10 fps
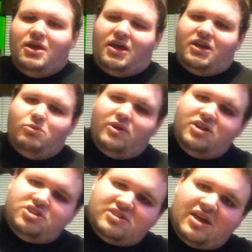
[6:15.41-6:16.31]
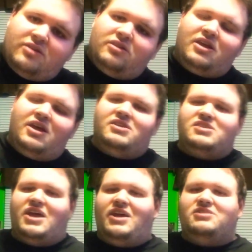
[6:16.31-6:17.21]
and he reaches out to get his
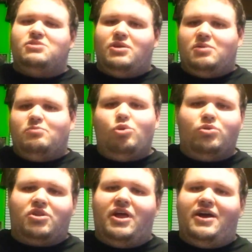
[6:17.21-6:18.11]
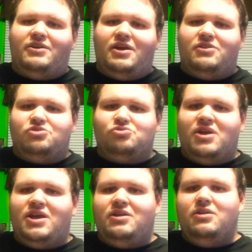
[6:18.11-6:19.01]
hand so he can pull the clown out of the
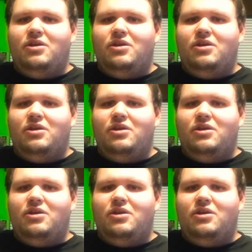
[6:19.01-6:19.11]
drain.